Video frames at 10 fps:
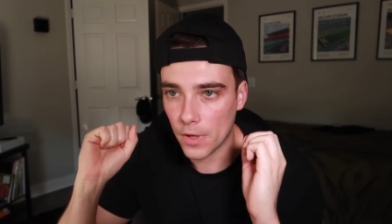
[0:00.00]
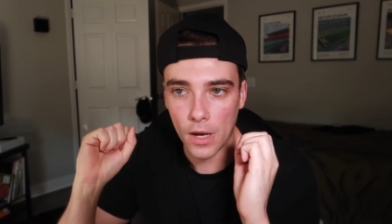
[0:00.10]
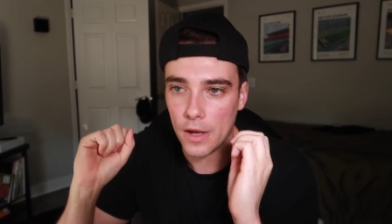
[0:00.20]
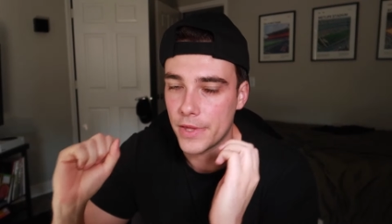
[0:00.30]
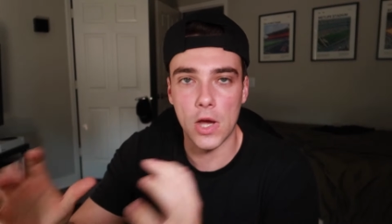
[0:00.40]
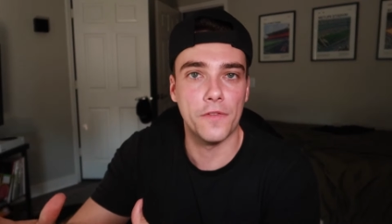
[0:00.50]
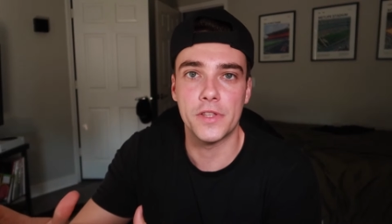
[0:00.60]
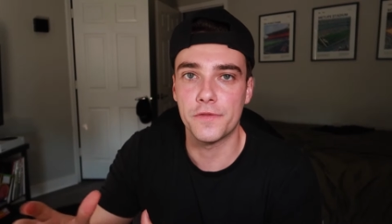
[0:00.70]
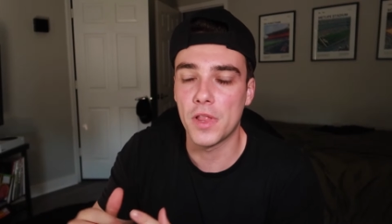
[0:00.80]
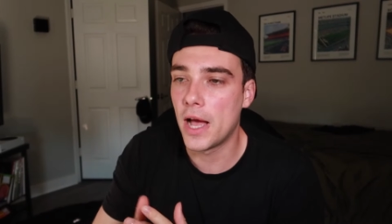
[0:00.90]
uh, the
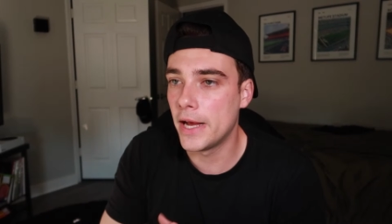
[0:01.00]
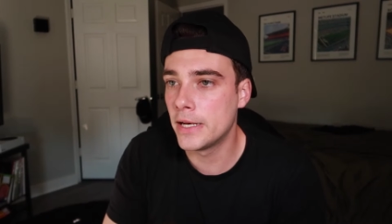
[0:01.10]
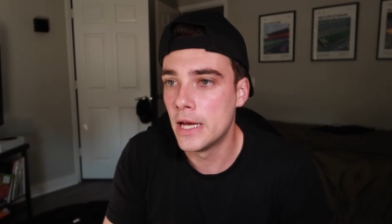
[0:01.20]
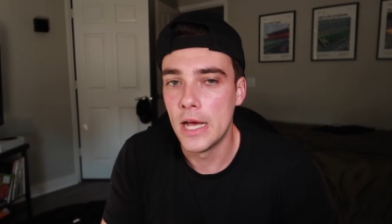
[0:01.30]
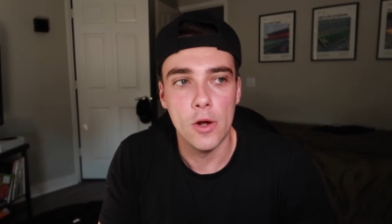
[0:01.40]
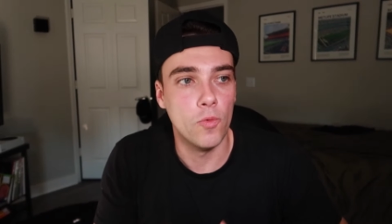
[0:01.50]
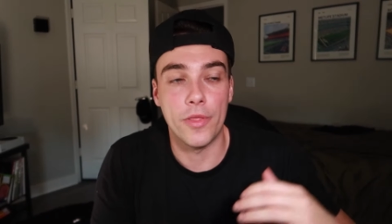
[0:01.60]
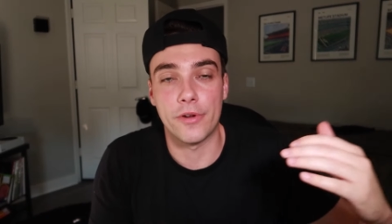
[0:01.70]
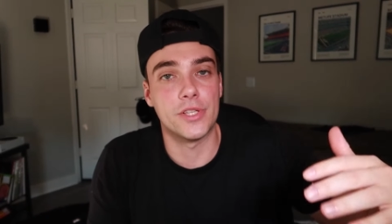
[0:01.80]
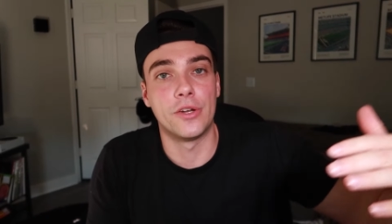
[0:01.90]
offensive line,
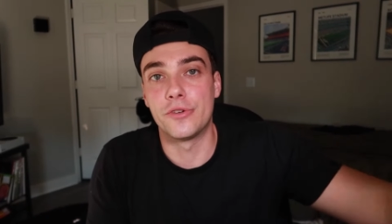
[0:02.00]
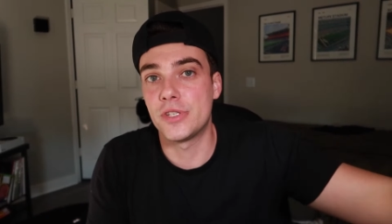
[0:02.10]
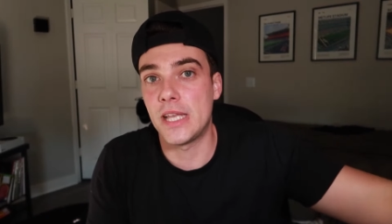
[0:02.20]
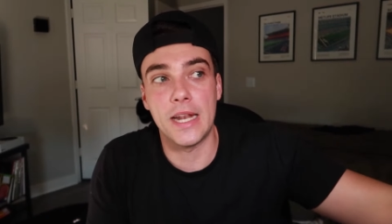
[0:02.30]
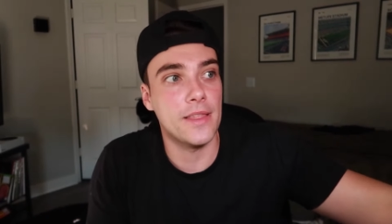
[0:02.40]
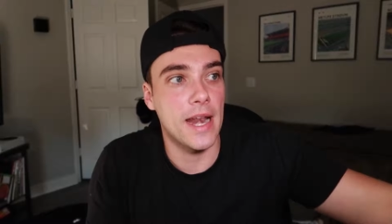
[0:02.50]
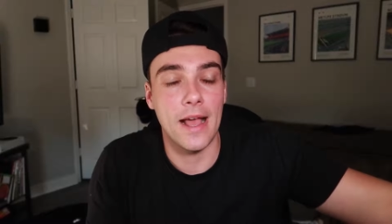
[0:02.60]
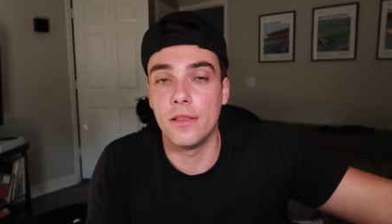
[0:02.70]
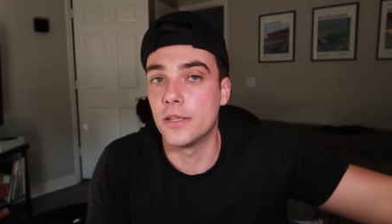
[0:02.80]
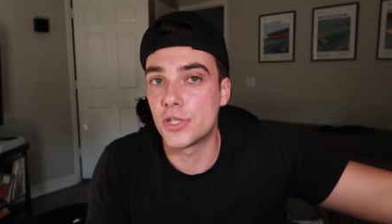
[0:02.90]
whether it's understanding that
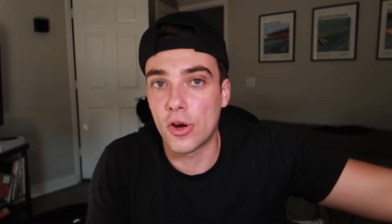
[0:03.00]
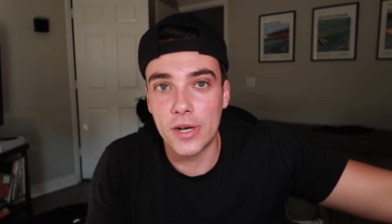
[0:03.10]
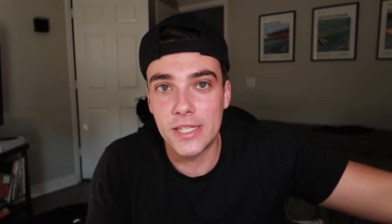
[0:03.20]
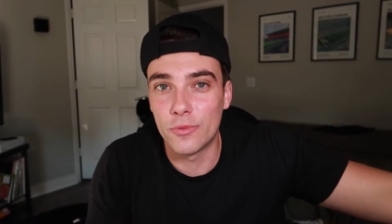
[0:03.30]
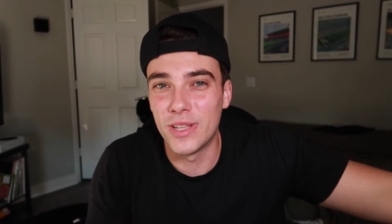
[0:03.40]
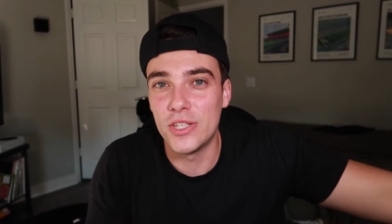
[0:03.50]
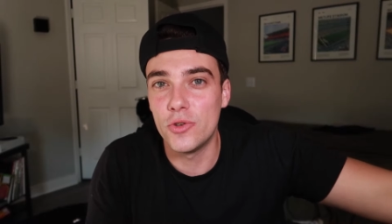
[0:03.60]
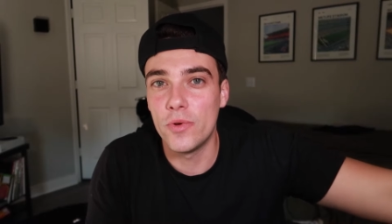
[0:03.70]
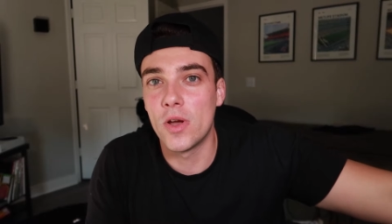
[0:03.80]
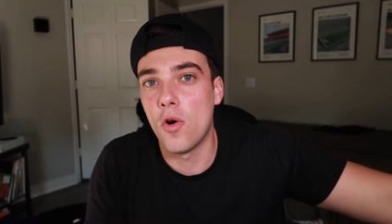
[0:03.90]
Allen Lazard isn't really
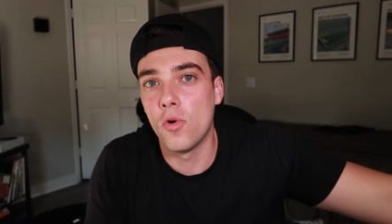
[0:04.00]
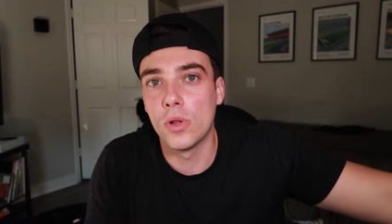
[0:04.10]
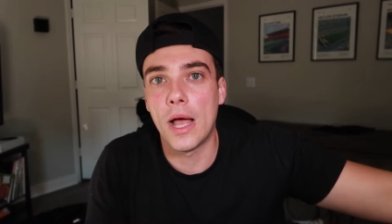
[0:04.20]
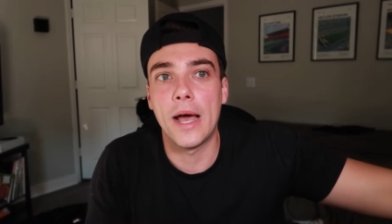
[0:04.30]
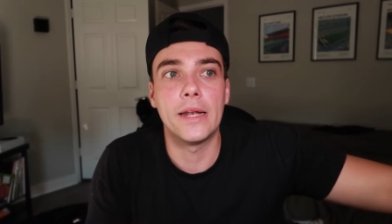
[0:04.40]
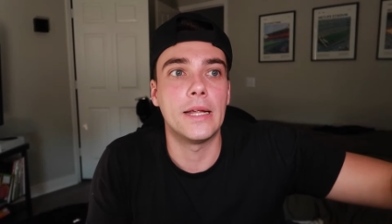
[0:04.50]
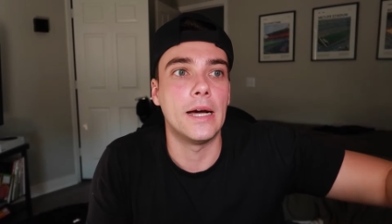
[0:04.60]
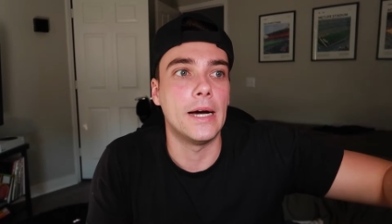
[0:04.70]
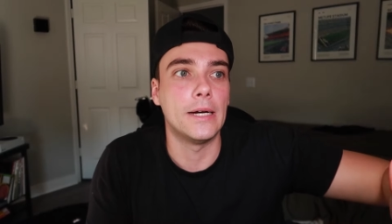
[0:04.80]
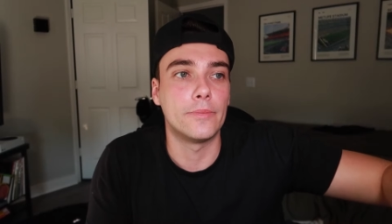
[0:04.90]
doing a whole lot,
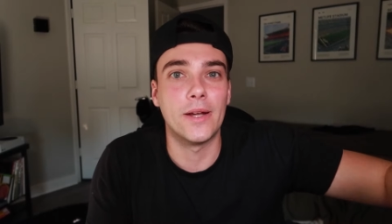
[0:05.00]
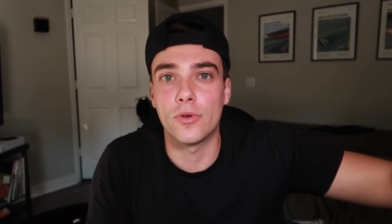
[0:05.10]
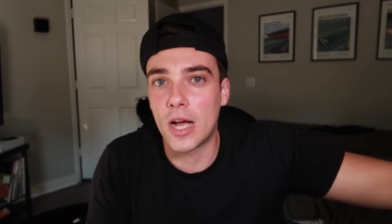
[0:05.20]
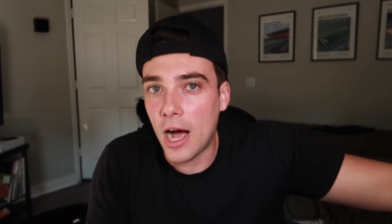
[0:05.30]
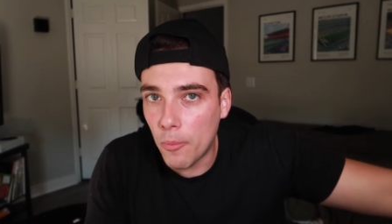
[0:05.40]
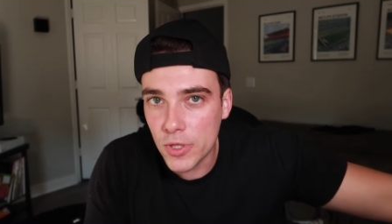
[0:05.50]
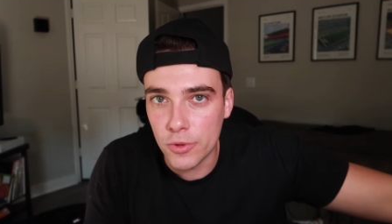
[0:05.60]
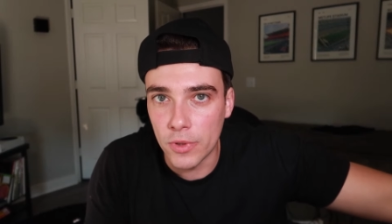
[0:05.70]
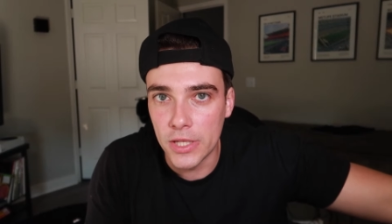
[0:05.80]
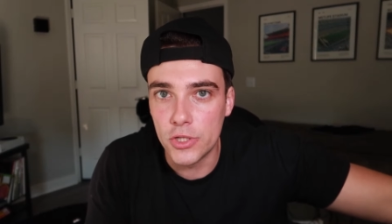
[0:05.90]
uh, Randall Cobb
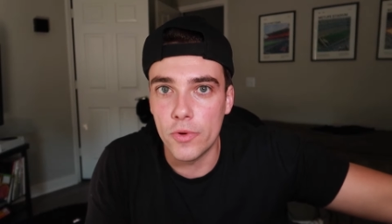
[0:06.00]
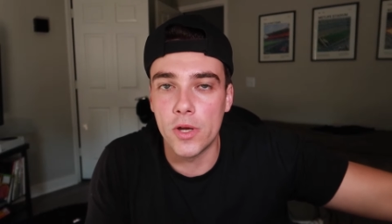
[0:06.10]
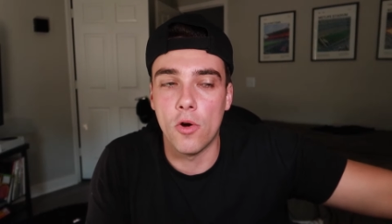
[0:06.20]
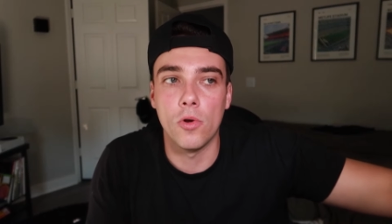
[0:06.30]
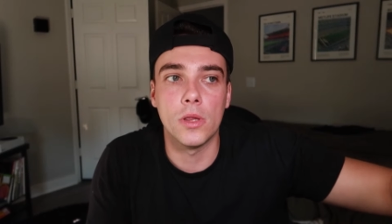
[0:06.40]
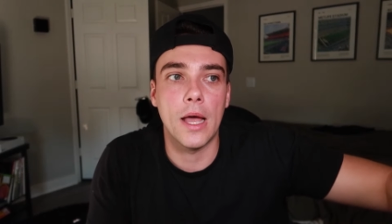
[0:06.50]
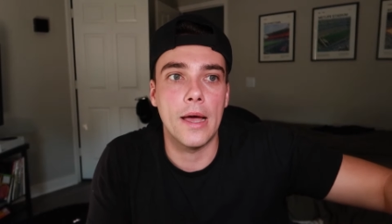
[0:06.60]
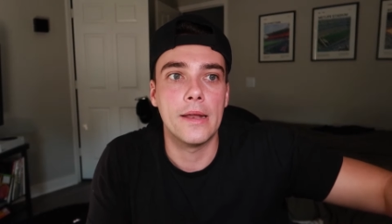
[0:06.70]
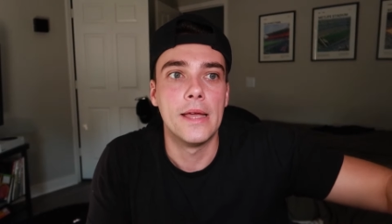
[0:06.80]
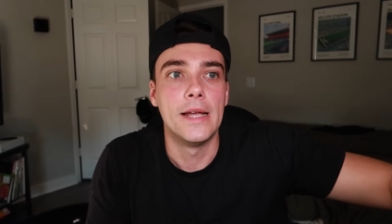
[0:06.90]
wasn't really doing a whole
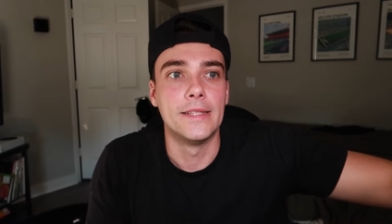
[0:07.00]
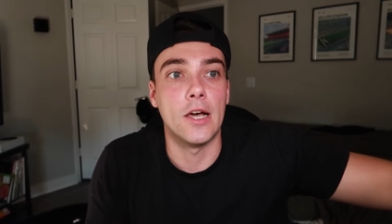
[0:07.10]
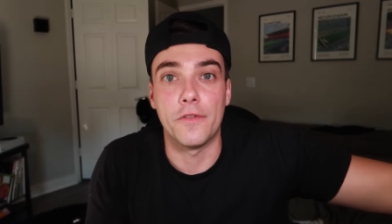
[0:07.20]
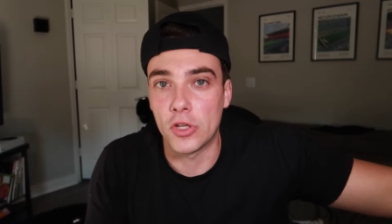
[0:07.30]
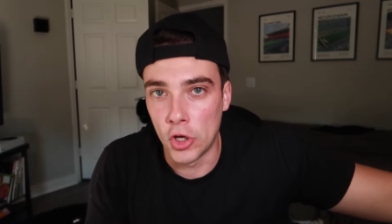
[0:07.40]
lot, Dalvin